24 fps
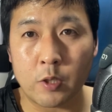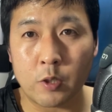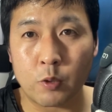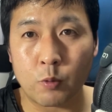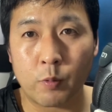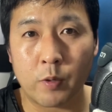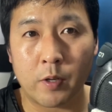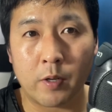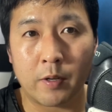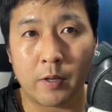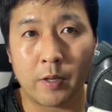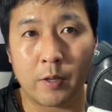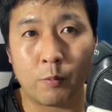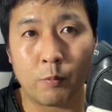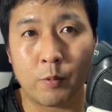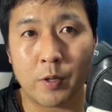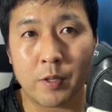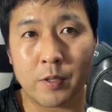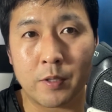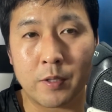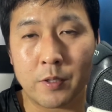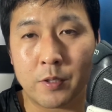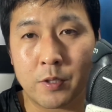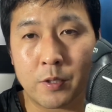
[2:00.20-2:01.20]
where it
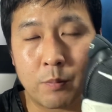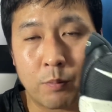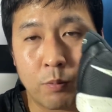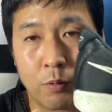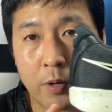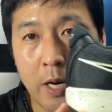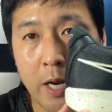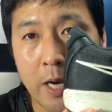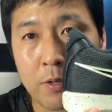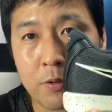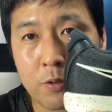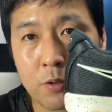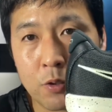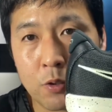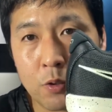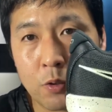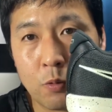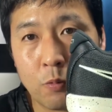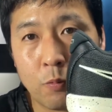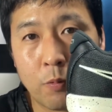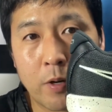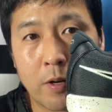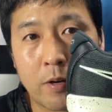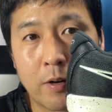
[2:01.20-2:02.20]
was a surprise shoe
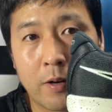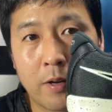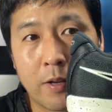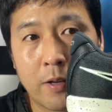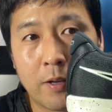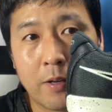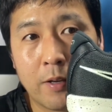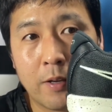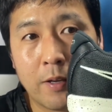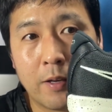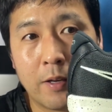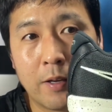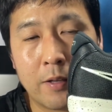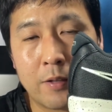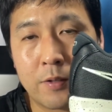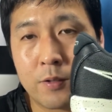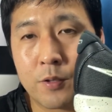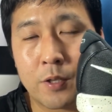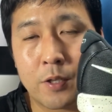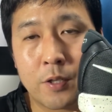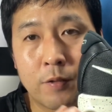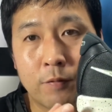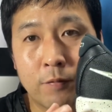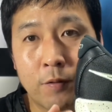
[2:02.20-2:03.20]
where it's
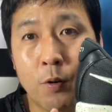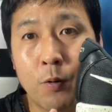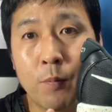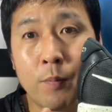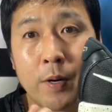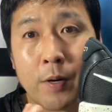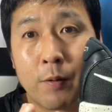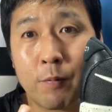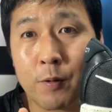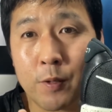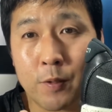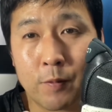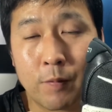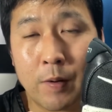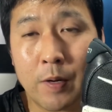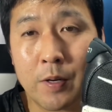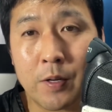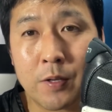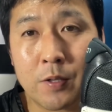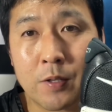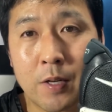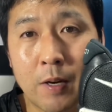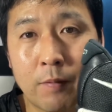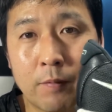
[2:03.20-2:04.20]
just foam, but it was
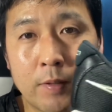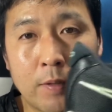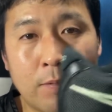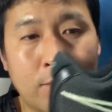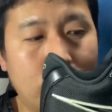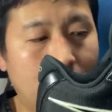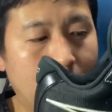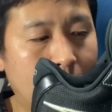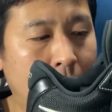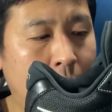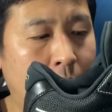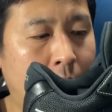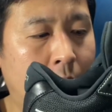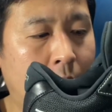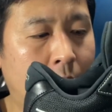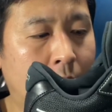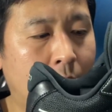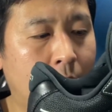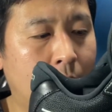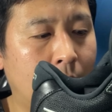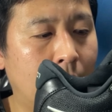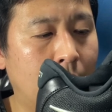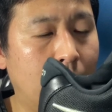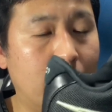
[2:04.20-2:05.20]
very soft and forgiving.
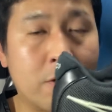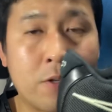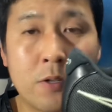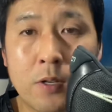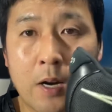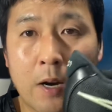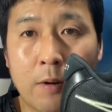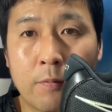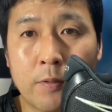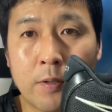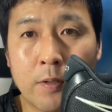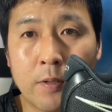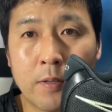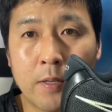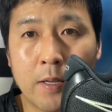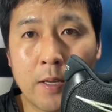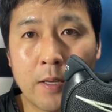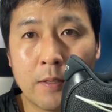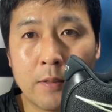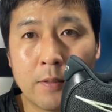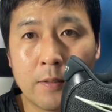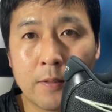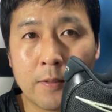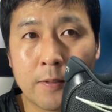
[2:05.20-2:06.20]
It's softer
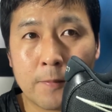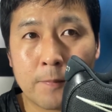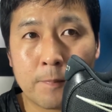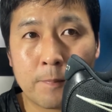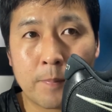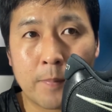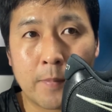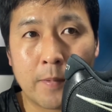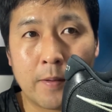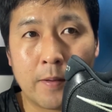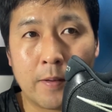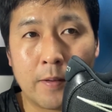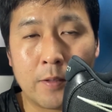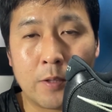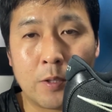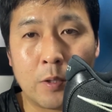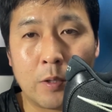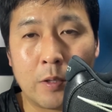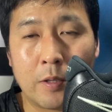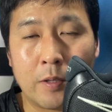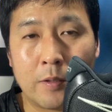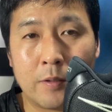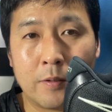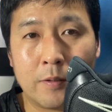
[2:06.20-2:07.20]
than
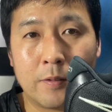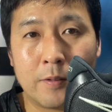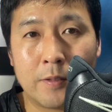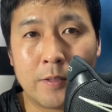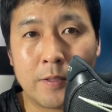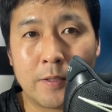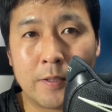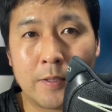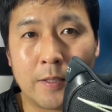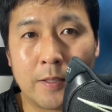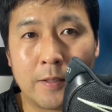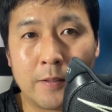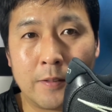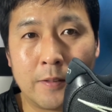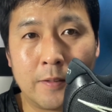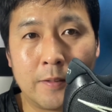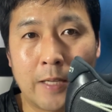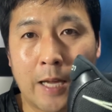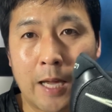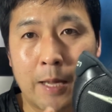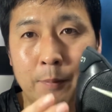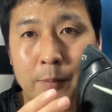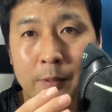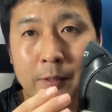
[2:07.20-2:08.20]
the
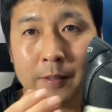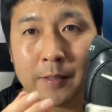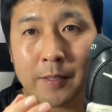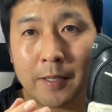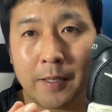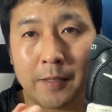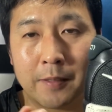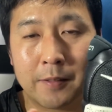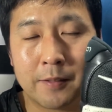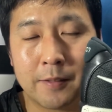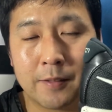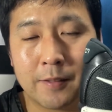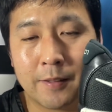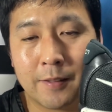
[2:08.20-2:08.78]
diamond cut